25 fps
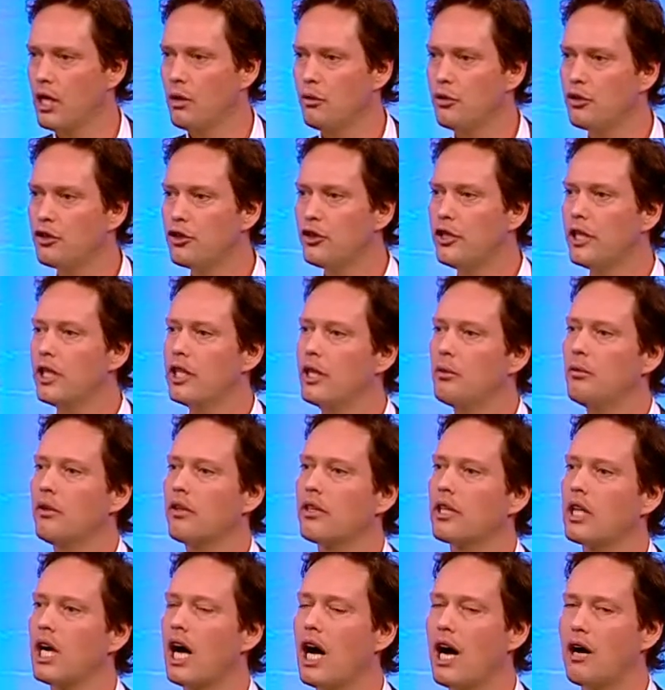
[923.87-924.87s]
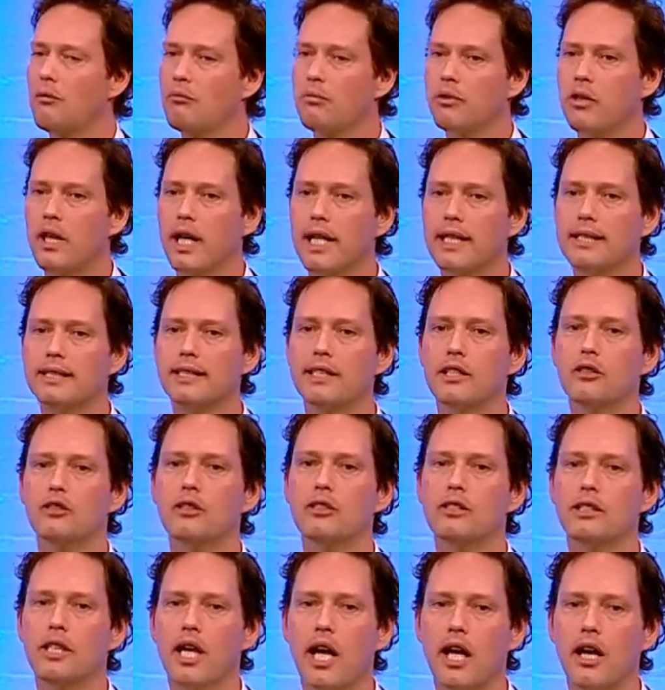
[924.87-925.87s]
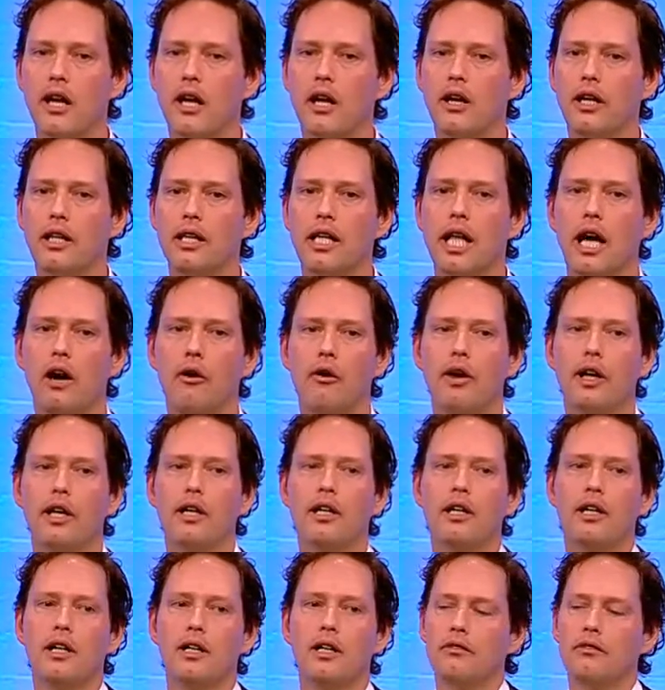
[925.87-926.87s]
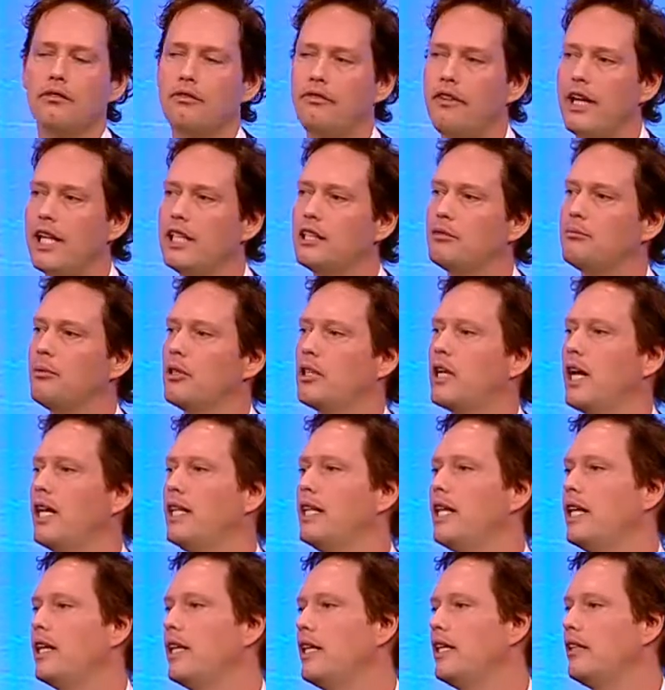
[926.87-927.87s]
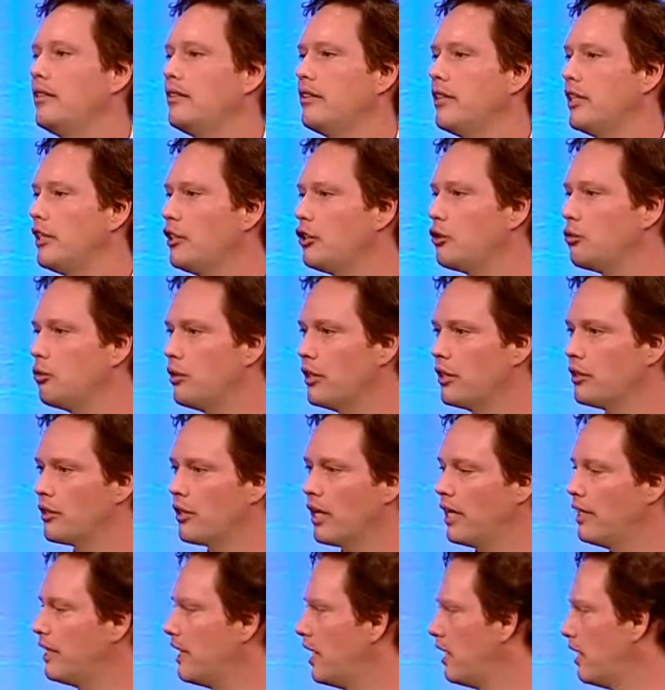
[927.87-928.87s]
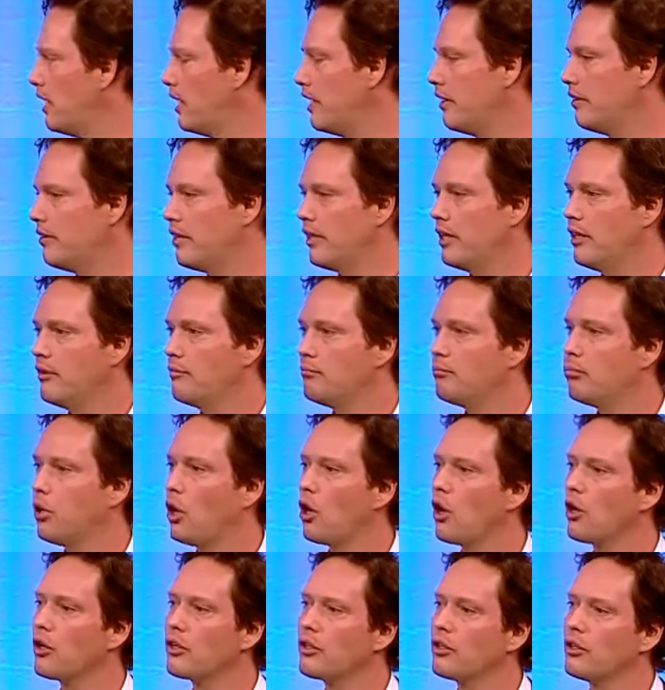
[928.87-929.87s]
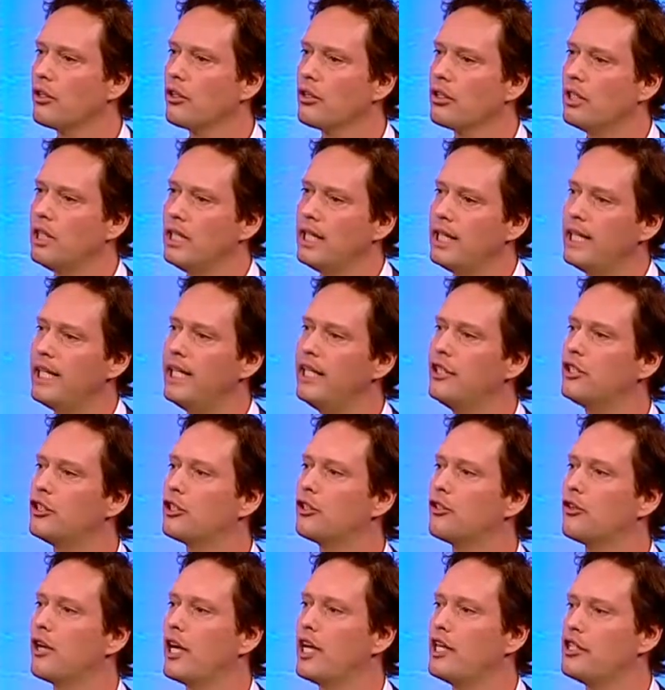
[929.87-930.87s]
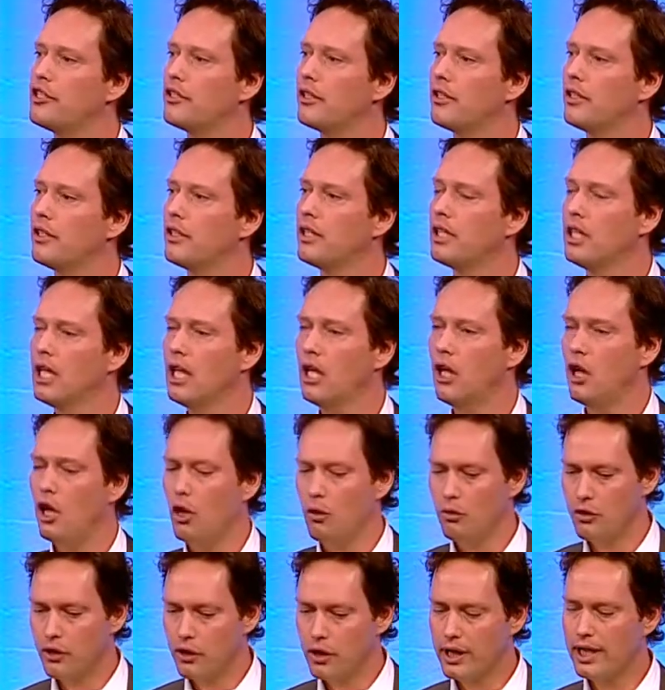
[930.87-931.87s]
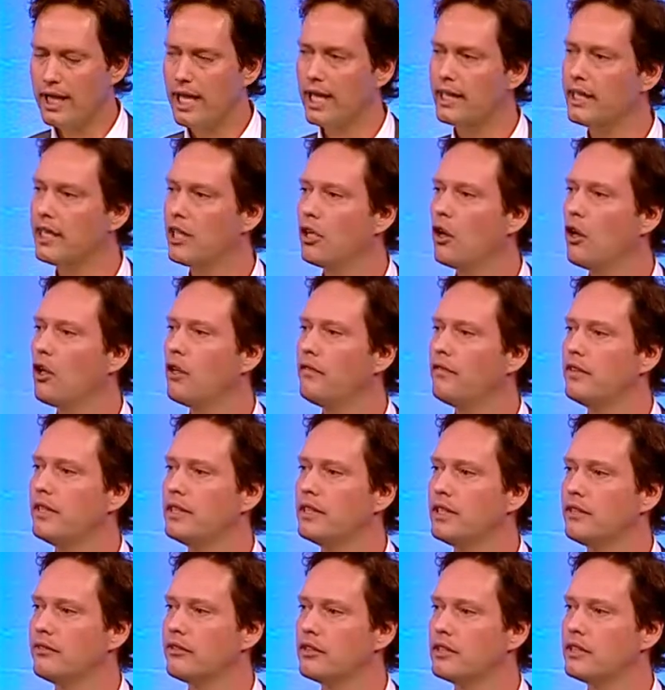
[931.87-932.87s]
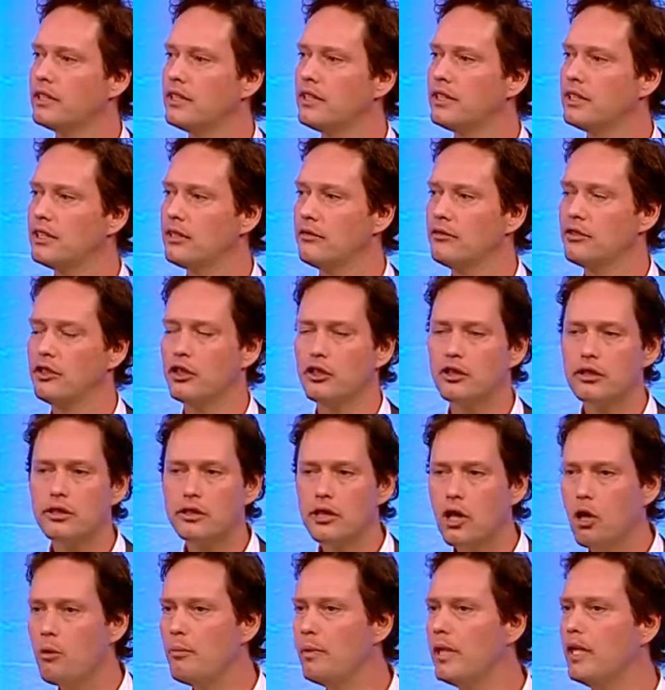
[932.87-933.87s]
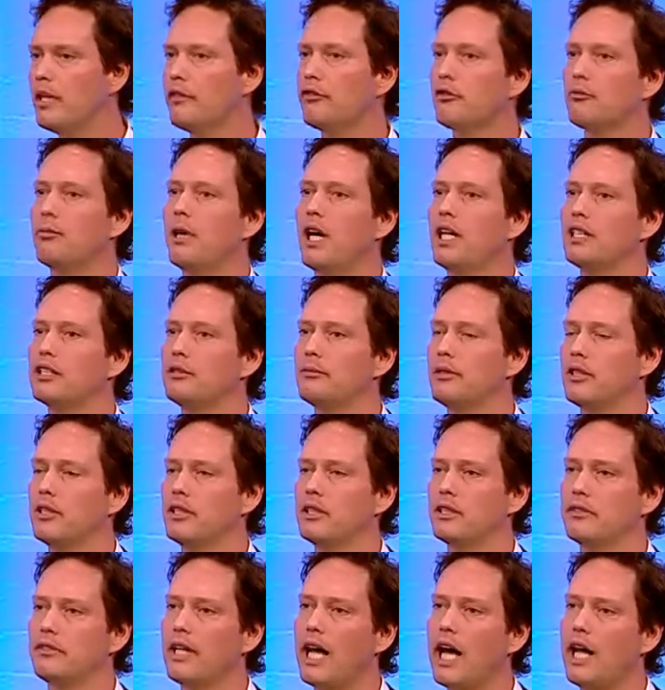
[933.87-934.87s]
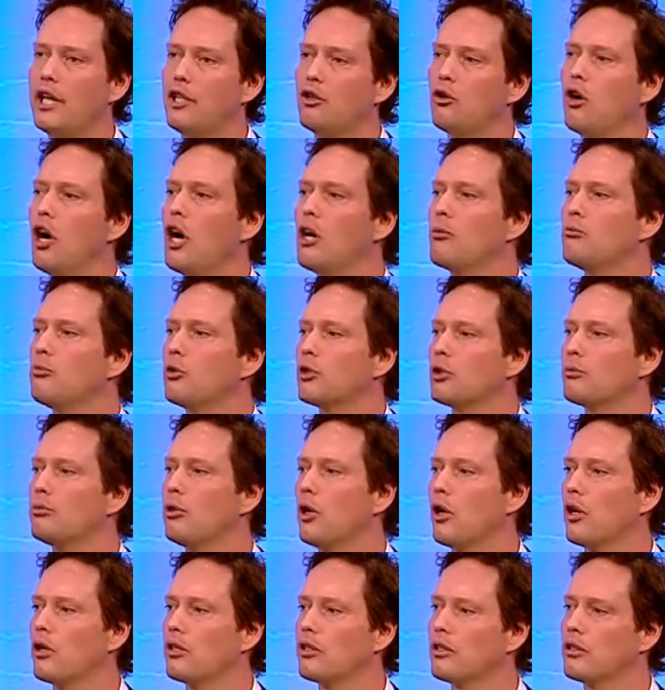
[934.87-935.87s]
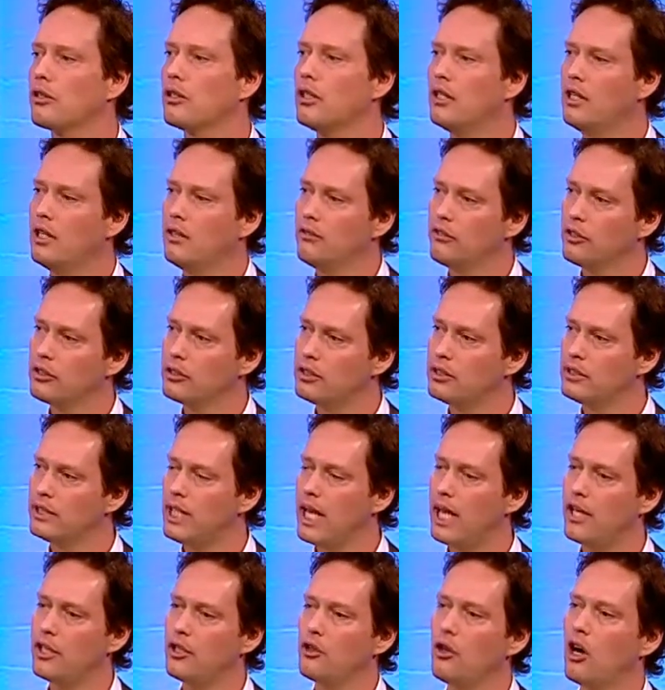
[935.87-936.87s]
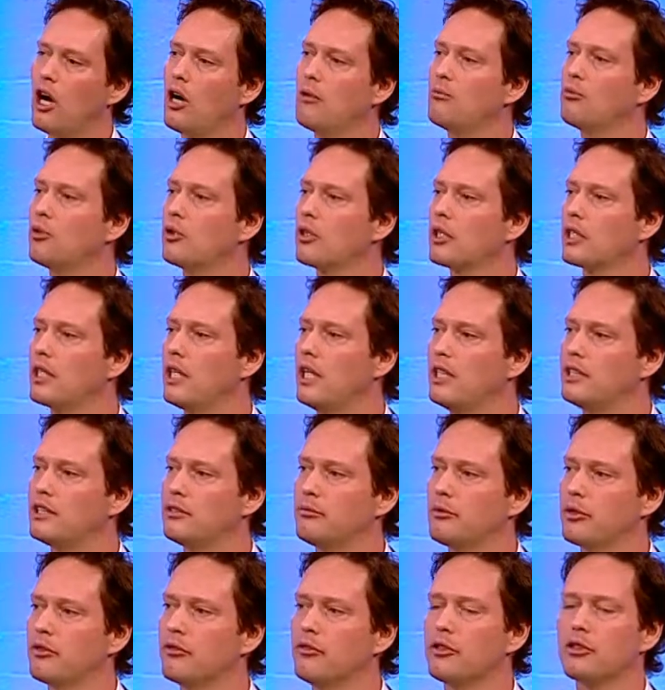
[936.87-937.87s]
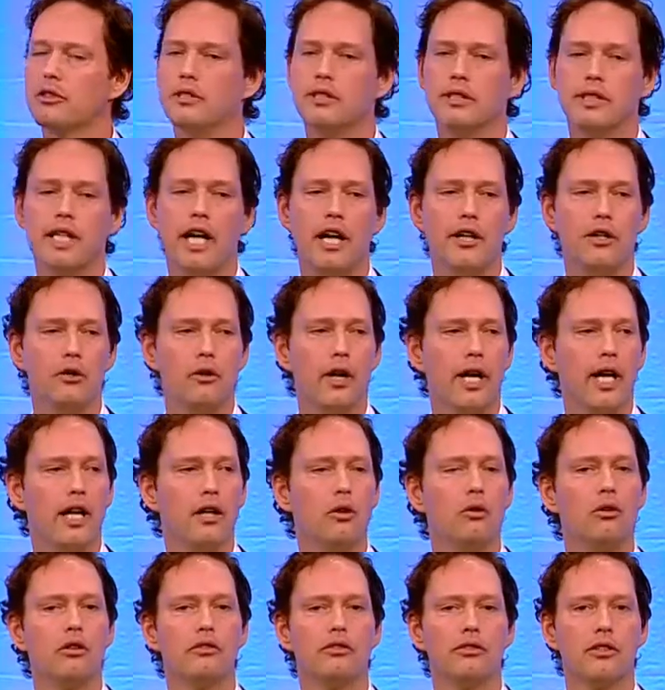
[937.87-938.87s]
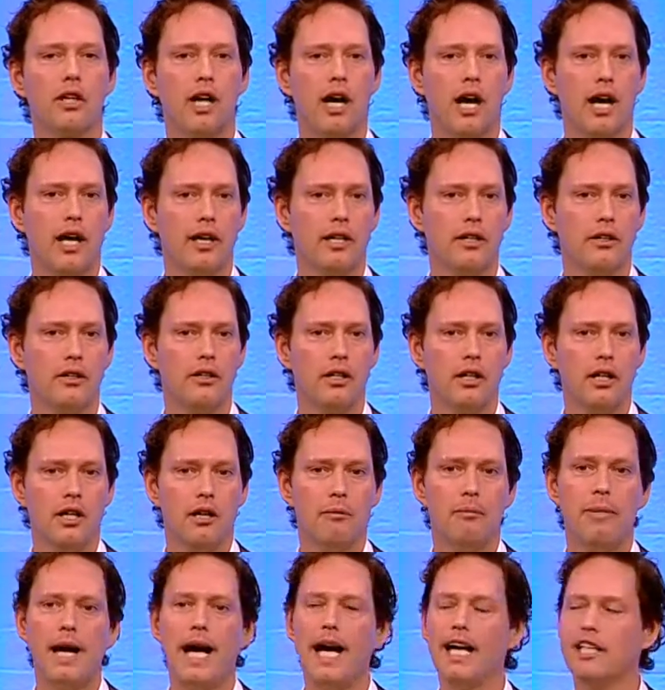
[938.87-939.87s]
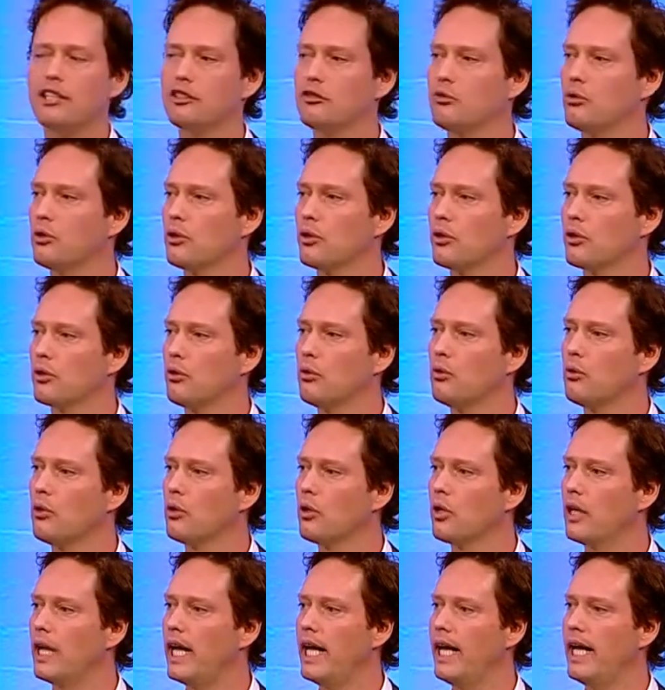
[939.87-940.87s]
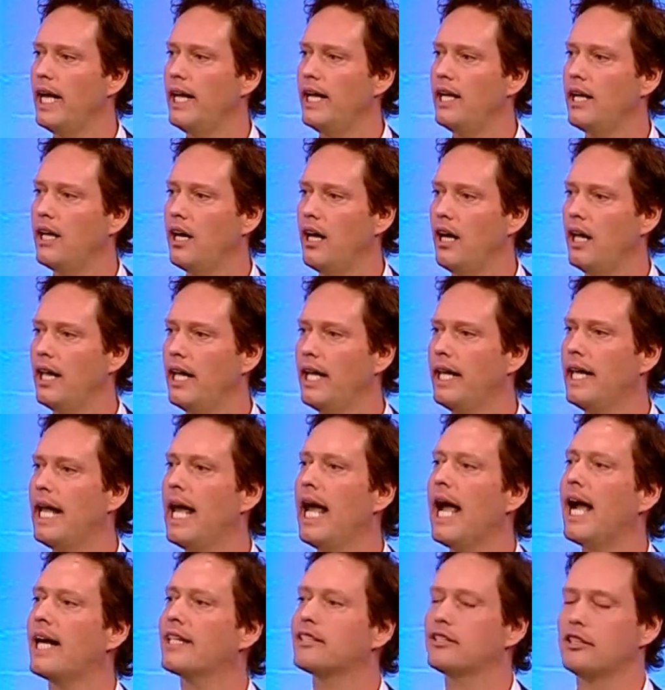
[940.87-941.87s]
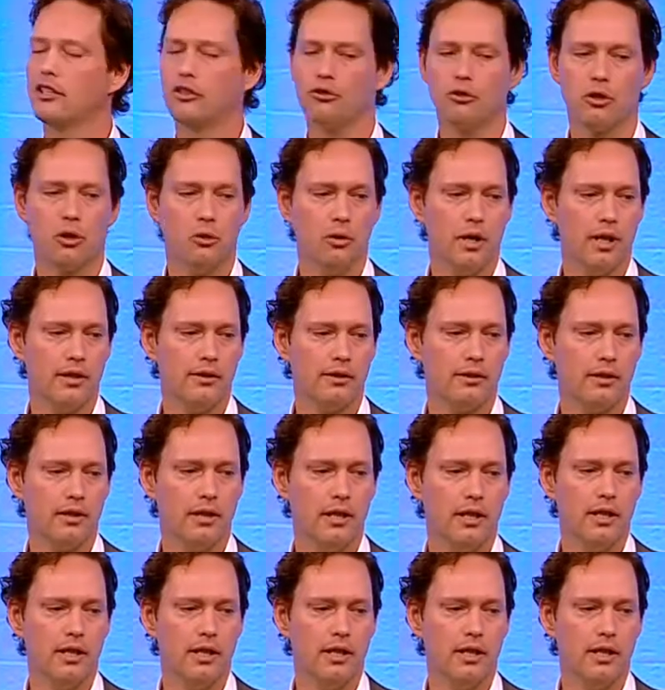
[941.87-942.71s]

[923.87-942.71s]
When you're dealing with complex single sign-on, allowing Facebook identities in, Twitter identities in, partner integration, you're connecting all of these different systems. There are so many different possibilities of how do you onboard a partner versus how do you onboard a customer versus how you handle a forgotten password or an access request.